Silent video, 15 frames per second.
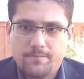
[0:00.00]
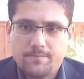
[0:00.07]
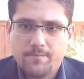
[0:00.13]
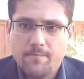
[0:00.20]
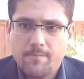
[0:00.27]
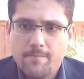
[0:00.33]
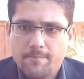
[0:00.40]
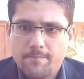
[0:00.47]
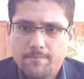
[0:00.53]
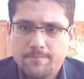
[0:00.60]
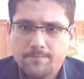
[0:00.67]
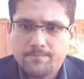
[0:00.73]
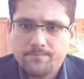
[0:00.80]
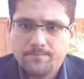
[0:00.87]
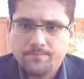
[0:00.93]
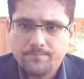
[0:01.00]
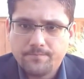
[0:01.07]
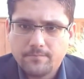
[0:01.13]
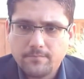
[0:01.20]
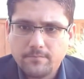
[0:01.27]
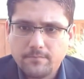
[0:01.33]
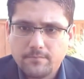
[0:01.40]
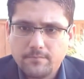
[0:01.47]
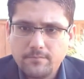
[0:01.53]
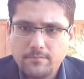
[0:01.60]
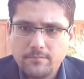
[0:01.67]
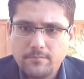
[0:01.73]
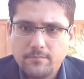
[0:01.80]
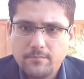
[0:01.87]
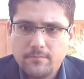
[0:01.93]

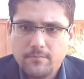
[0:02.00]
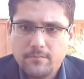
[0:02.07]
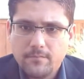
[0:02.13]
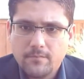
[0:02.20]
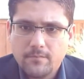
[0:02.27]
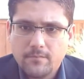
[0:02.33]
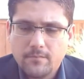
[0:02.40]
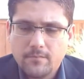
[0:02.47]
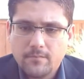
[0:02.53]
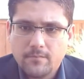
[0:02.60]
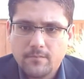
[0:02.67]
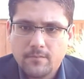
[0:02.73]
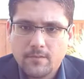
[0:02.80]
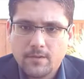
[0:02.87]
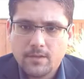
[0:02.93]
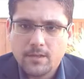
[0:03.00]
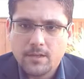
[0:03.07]
(silence)